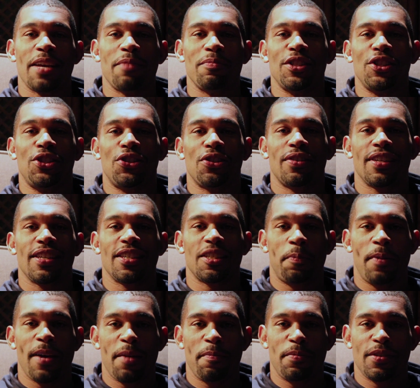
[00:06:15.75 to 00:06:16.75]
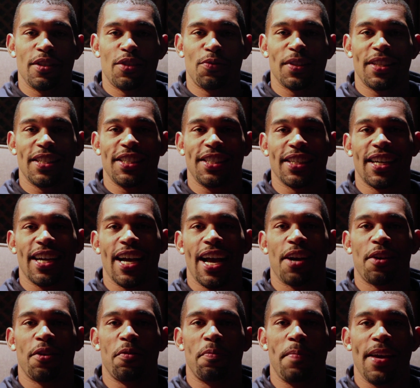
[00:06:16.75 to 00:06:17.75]
name is Julius Peppers with the
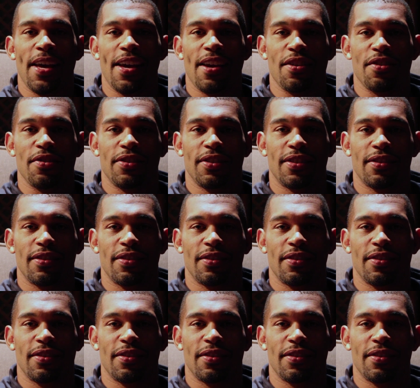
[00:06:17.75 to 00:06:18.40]
Chicago Bears.